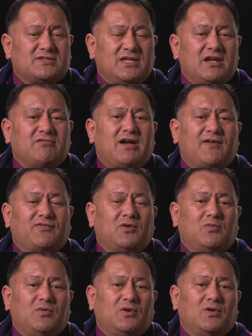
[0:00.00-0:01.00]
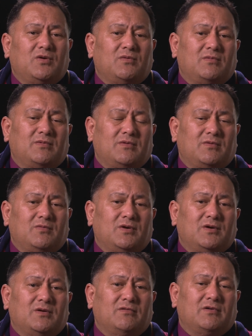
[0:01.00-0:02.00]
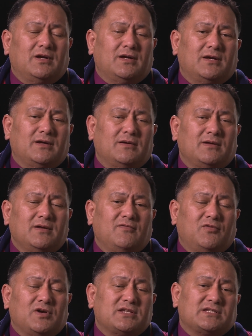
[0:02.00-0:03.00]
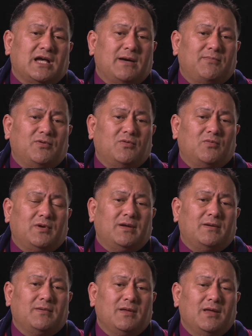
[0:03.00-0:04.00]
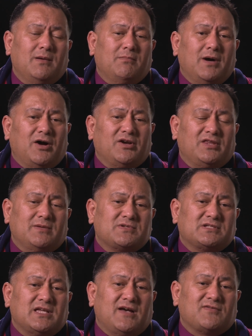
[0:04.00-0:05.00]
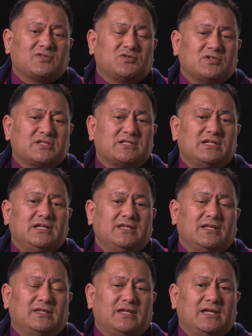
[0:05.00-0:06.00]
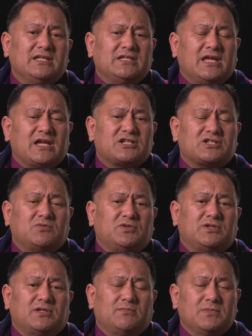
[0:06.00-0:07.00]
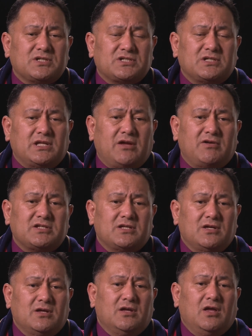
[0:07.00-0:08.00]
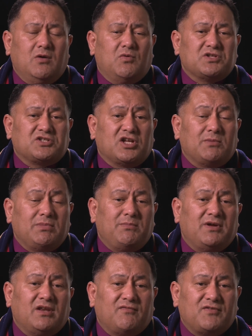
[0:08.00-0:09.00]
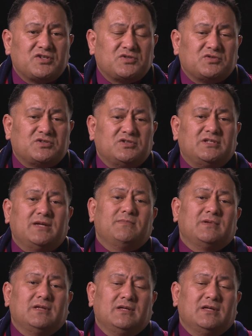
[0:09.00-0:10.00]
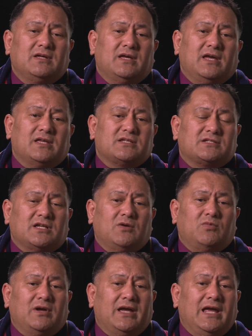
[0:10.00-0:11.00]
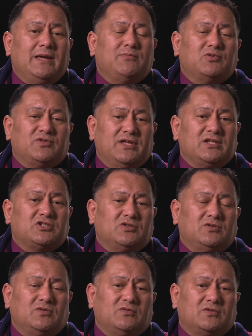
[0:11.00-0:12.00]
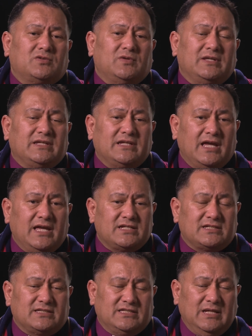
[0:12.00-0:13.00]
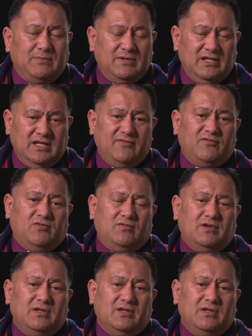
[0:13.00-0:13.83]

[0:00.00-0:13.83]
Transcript: thereafter were for example, where Māori themselves could see that the interaction with the missionaries was going to be beneficial to them, and so were able then to engage deeper level,